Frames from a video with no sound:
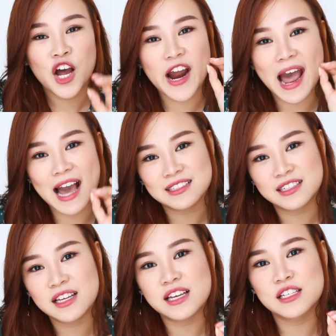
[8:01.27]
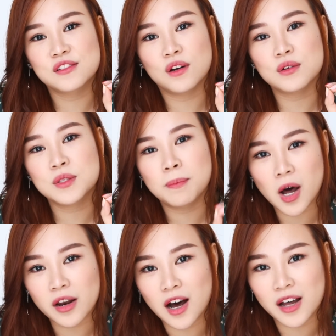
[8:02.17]
her acting is so
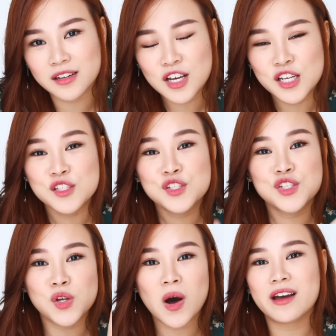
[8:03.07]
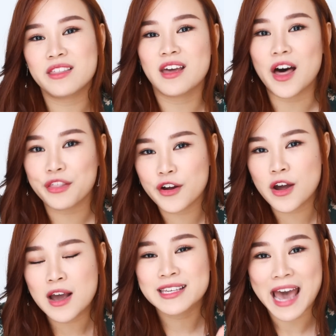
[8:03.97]
spot on. So are the
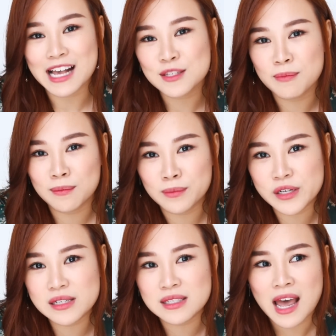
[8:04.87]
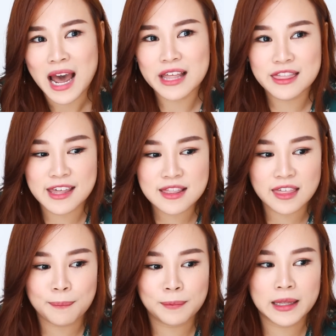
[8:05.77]
other cast members. I think
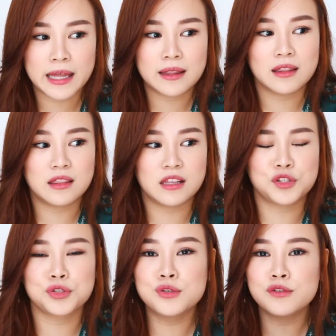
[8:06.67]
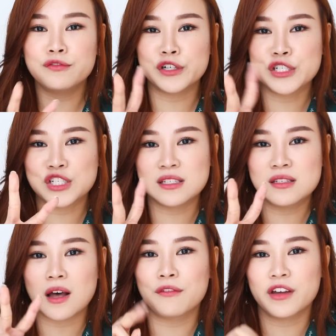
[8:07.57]
they played the 2
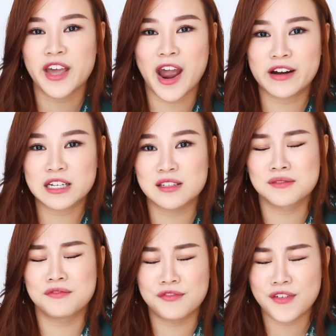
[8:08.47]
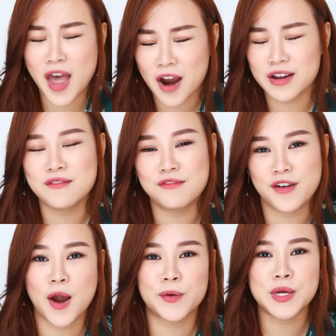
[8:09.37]
versions of their characters
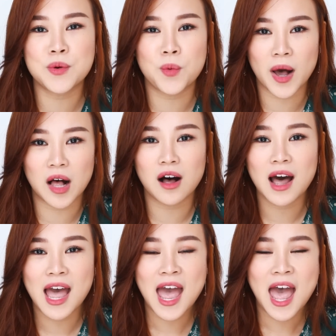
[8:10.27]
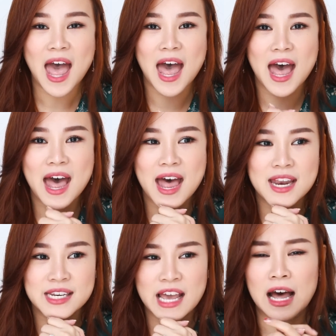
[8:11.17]
very well.
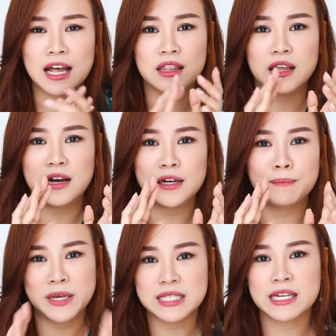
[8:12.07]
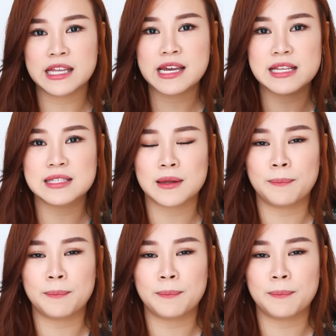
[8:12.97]
And yeah, basically it's